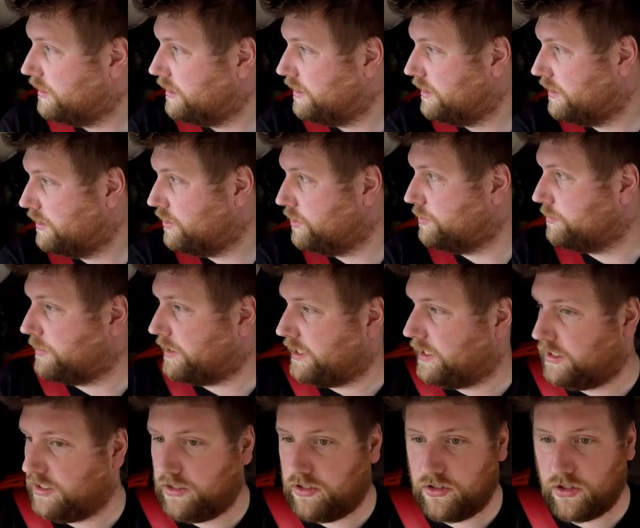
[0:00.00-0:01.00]
Oh my
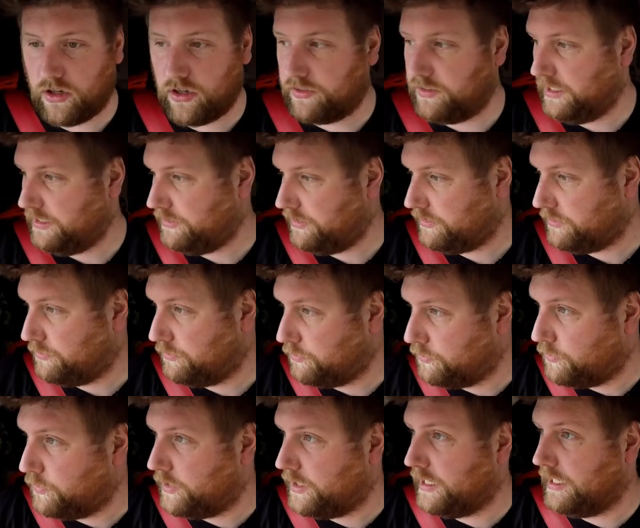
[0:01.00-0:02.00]
God, is this
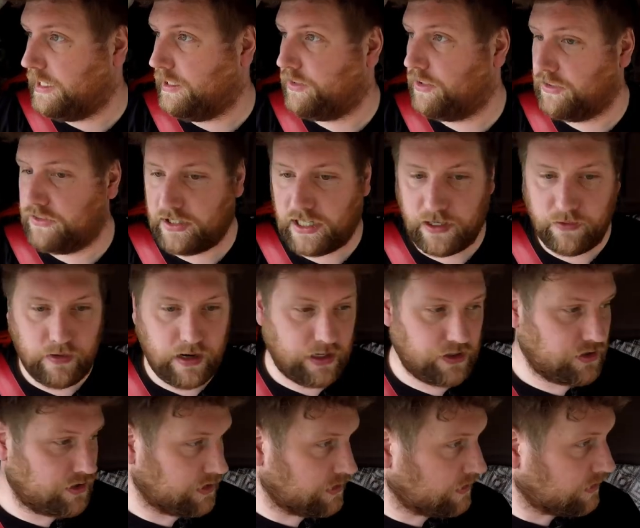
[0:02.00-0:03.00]
really the
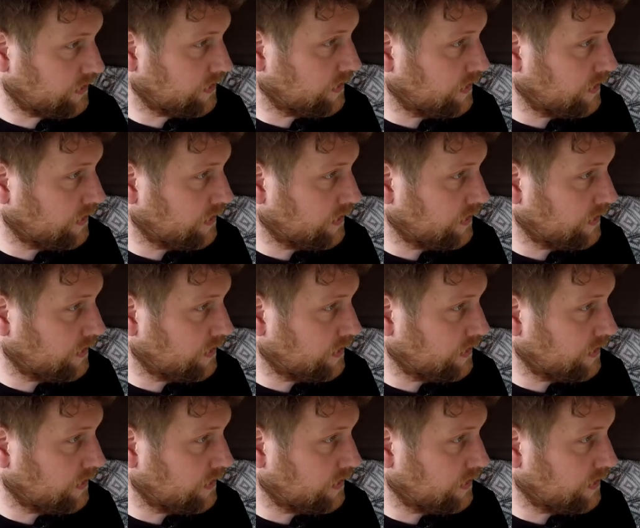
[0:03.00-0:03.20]
direction